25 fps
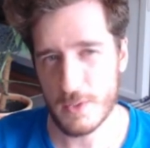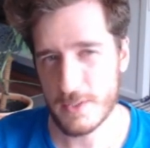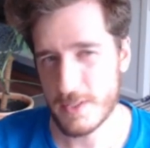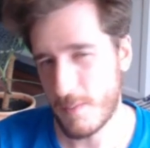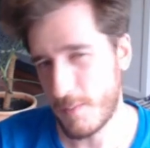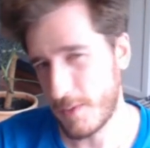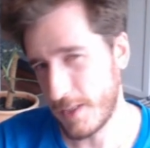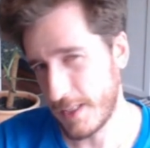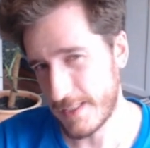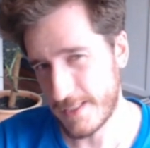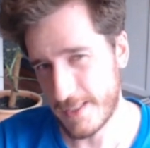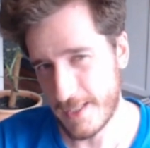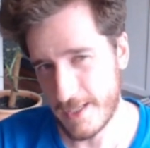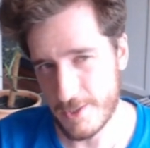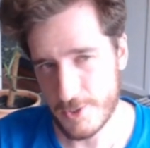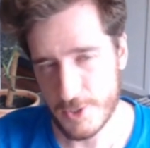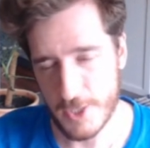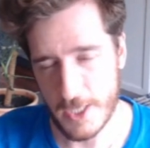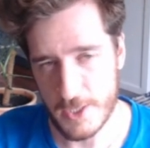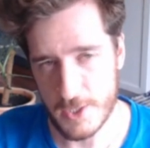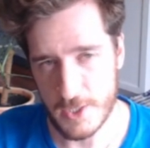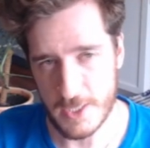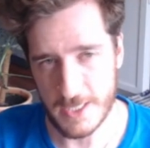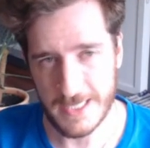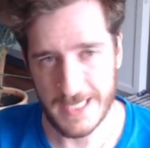or something, that's going to
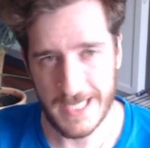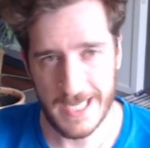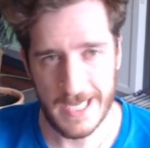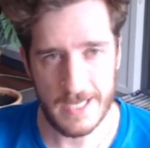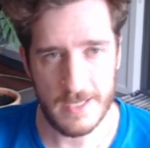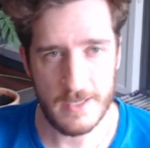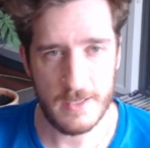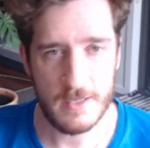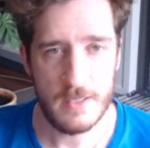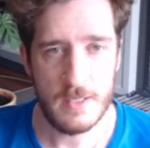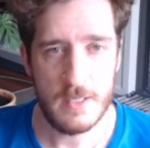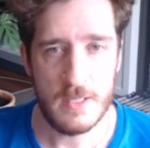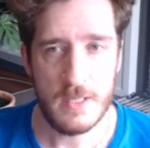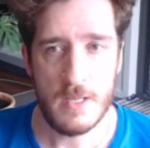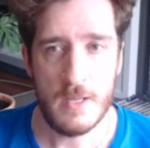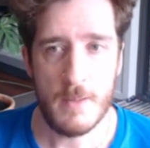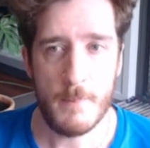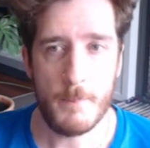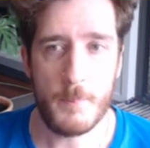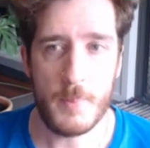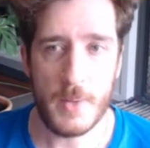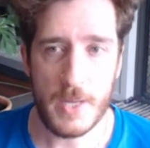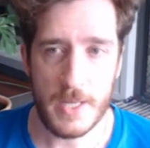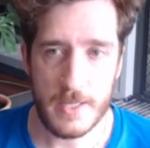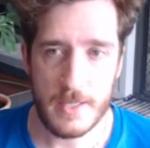change it again,
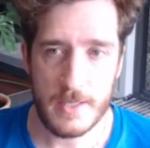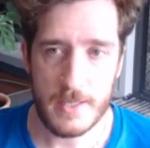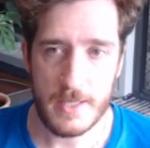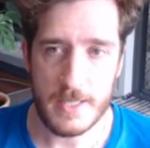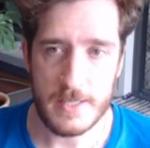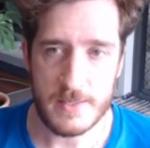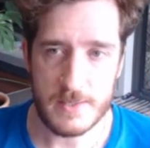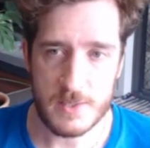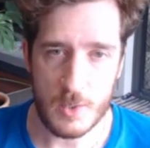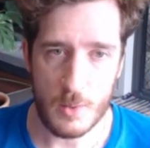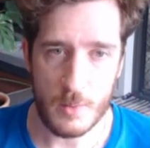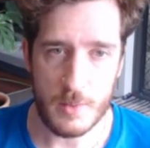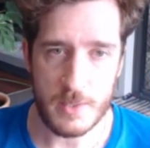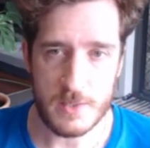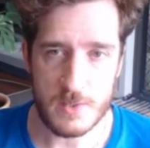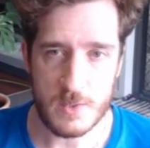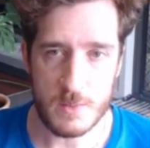but it's going